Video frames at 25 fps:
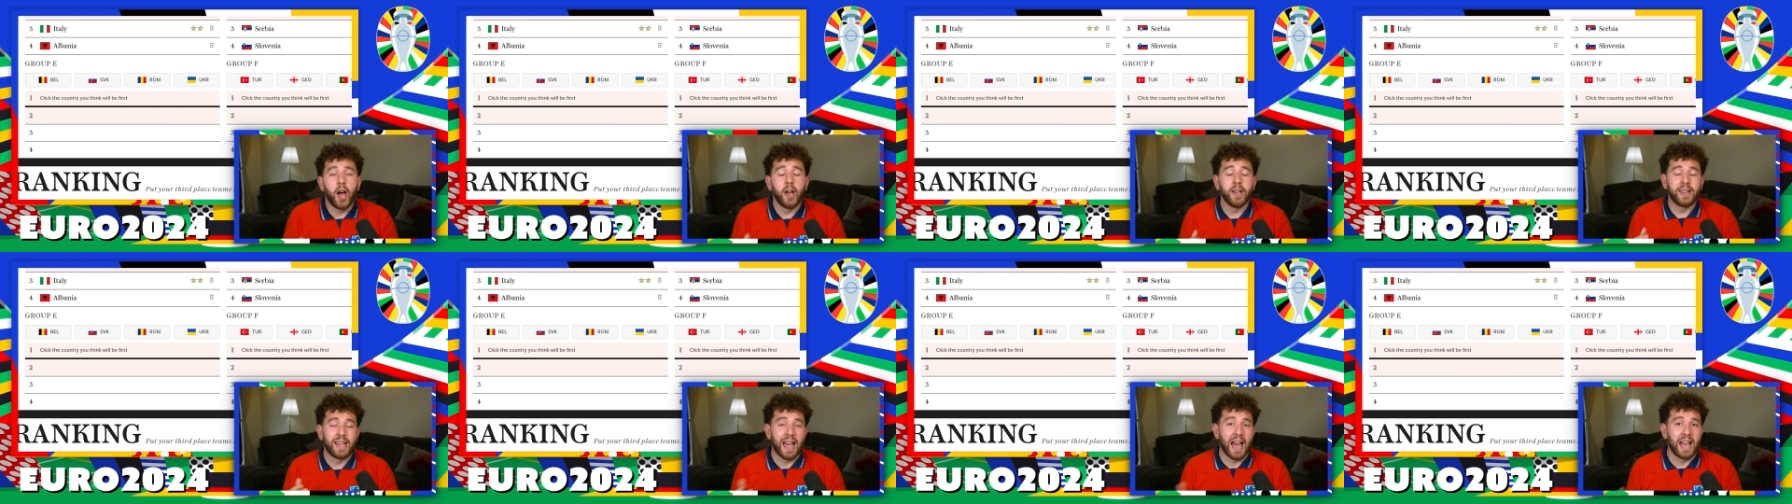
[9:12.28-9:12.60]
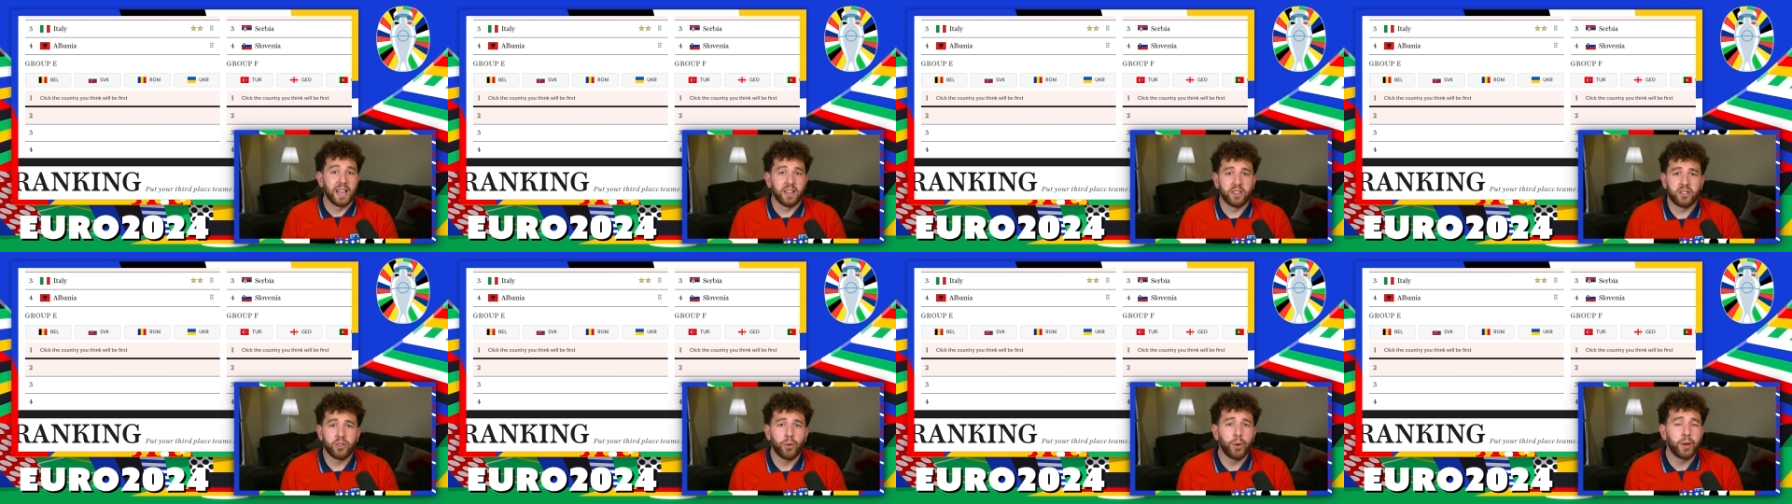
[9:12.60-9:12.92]

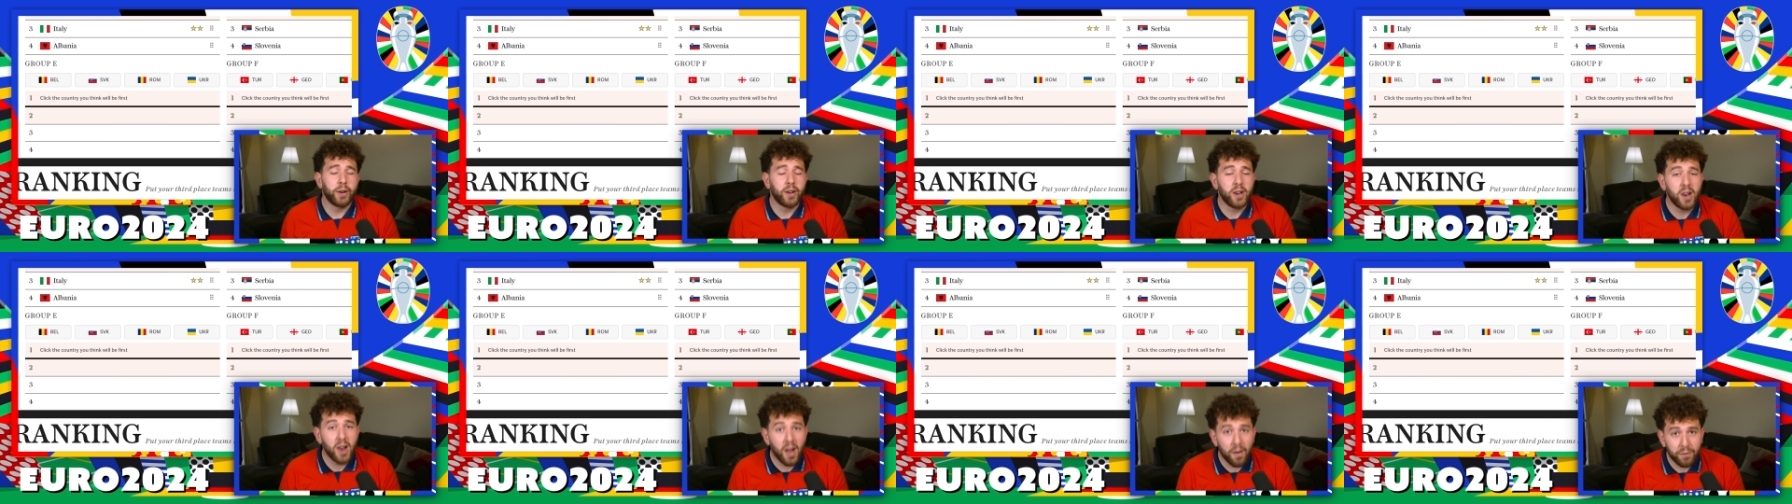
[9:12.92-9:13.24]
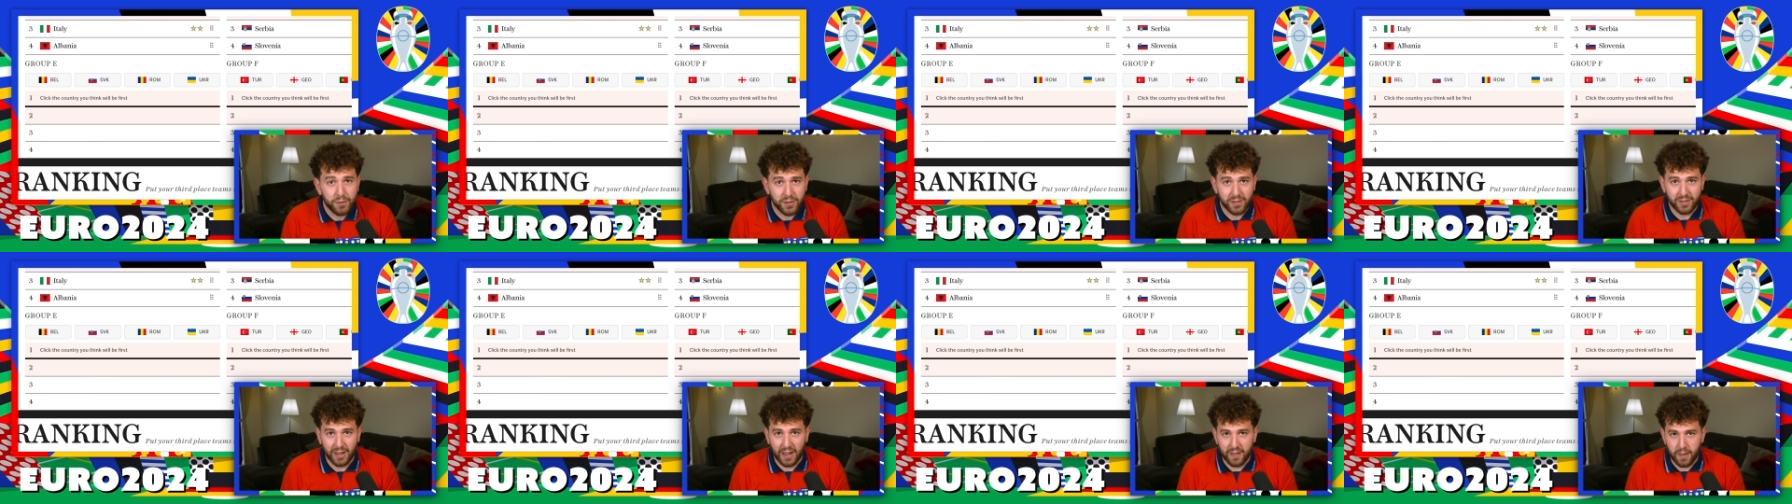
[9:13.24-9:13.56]
Okay, so I'd love
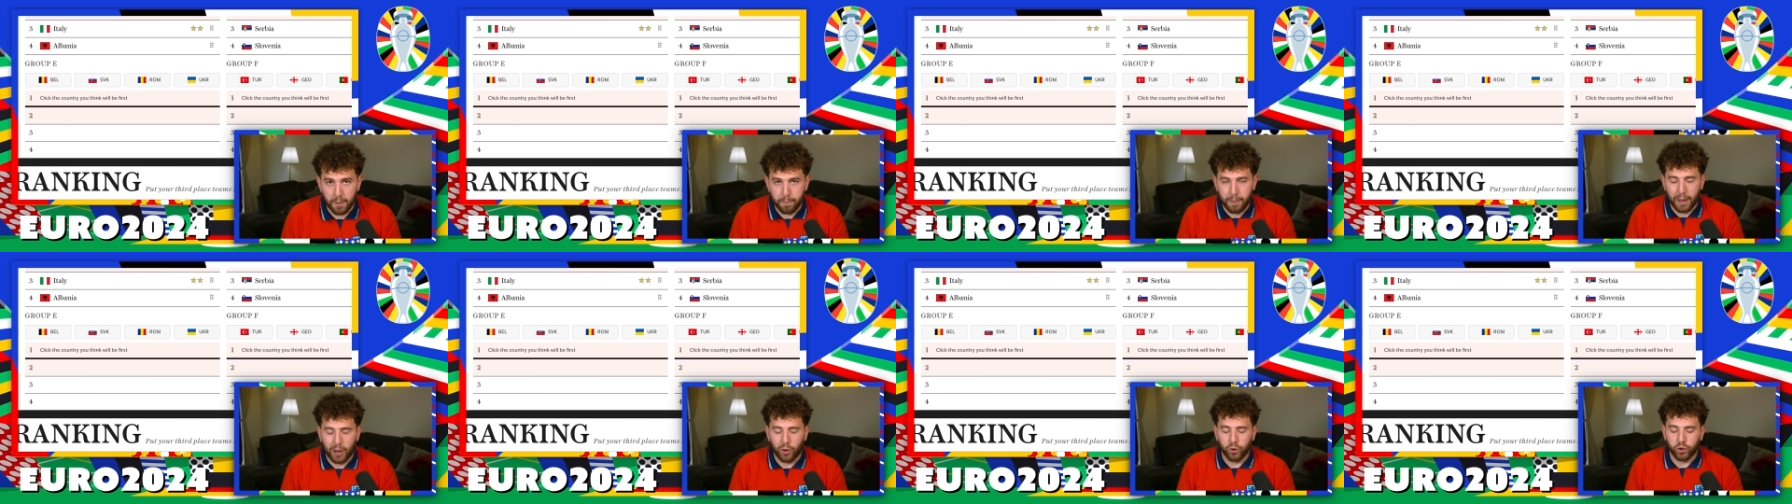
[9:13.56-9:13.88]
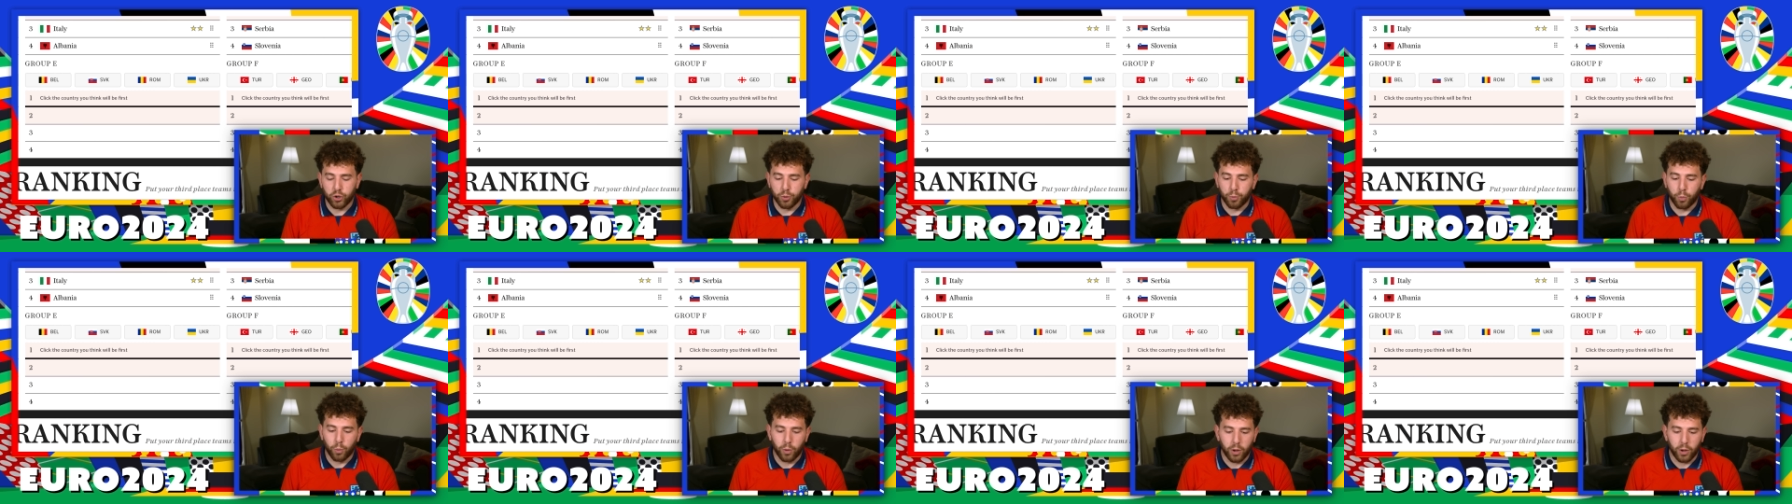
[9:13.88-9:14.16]
to say that Belgium